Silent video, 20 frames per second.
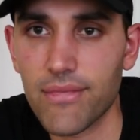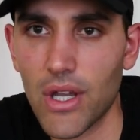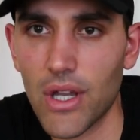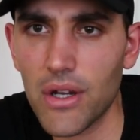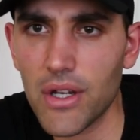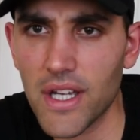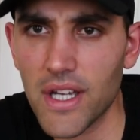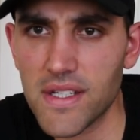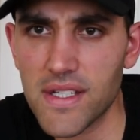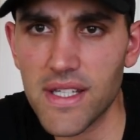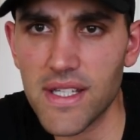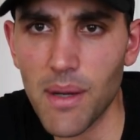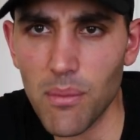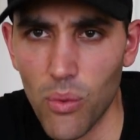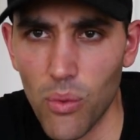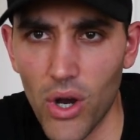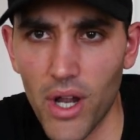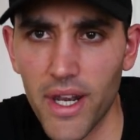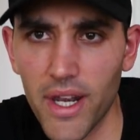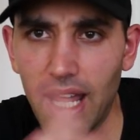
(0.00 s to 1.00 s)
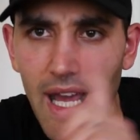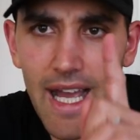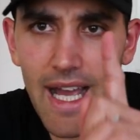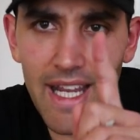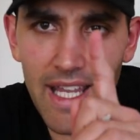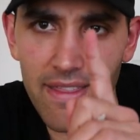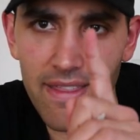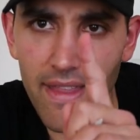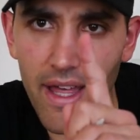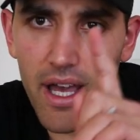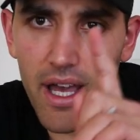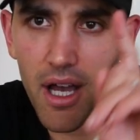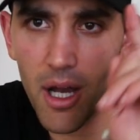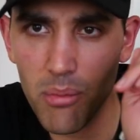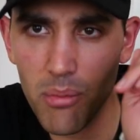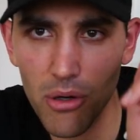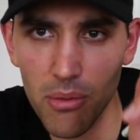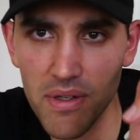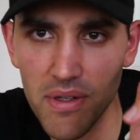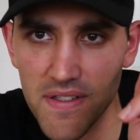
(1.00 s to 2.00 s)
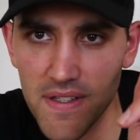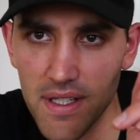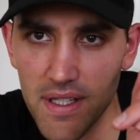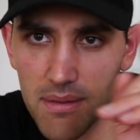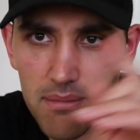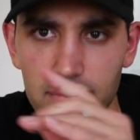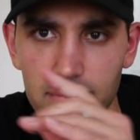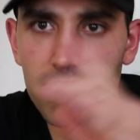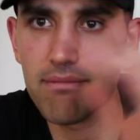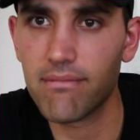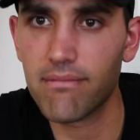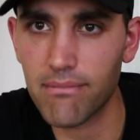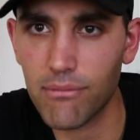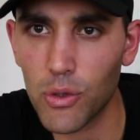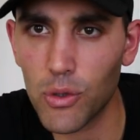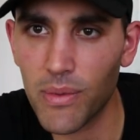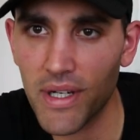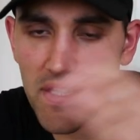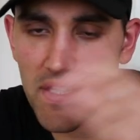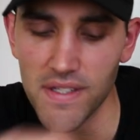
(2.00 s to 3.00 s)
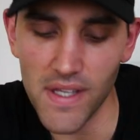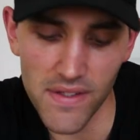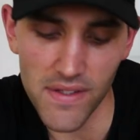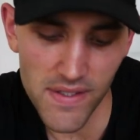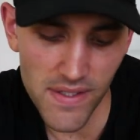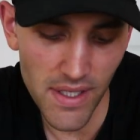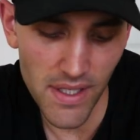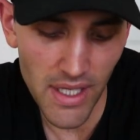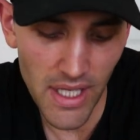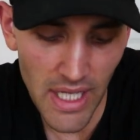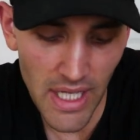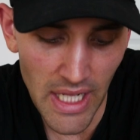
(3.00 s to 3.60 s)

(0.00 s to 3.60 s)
Okay, step 1, hang in there, I promise it all makes sense.